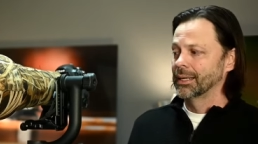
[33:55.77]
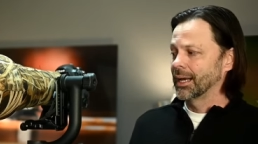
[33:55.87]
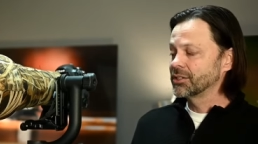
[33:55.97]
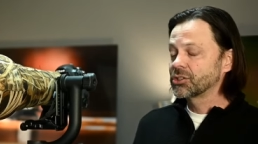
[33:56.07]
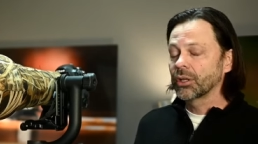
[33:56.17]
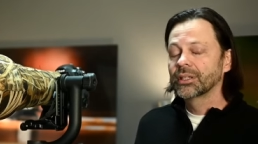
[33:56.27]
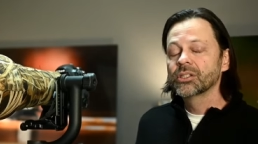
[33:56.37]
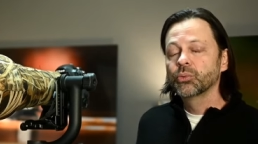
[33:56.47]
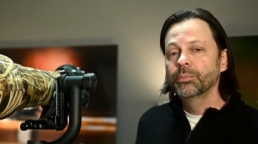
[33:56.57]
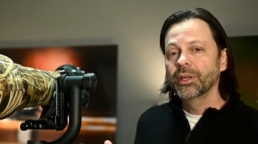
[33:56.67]
I just thought
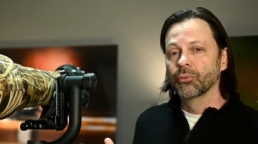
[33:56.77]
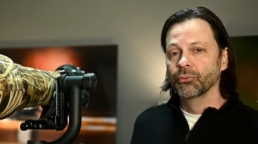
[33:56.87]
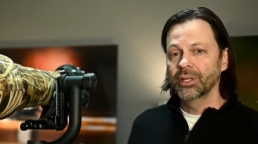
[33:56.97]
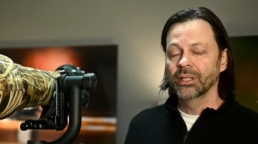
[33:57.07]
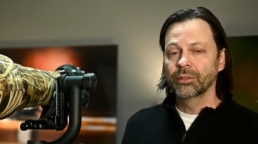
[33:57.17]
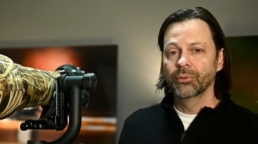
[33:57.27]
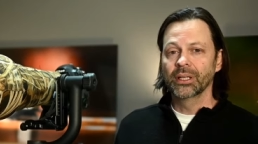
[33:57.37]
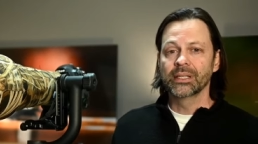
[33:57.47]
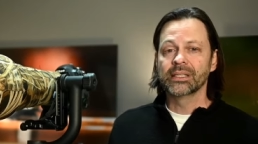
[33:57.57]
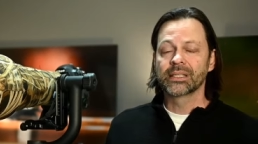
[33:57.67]
this would be a really,
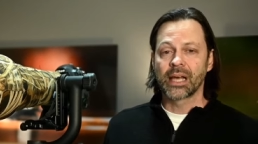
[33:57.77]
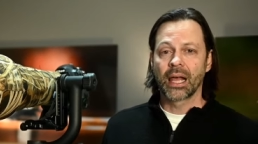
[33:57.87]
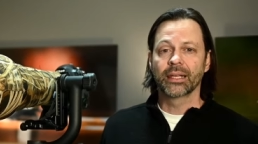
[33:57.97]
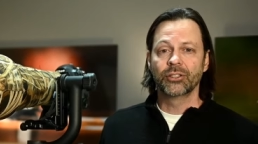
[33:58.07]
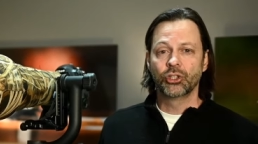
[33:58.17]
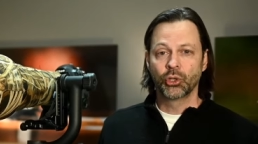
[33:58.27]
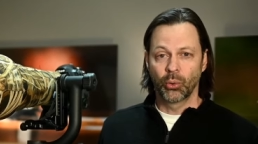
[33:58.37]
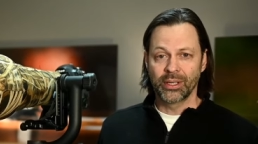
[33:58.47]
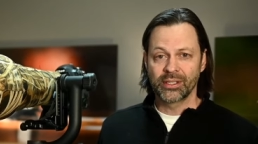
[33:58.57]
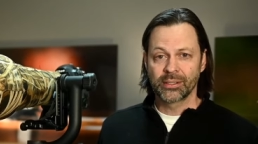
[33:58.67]
really solid
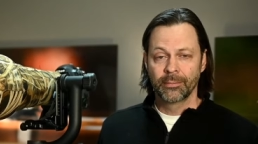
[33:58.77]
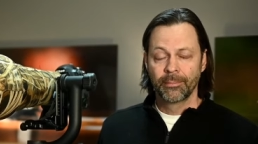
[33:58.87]
choice.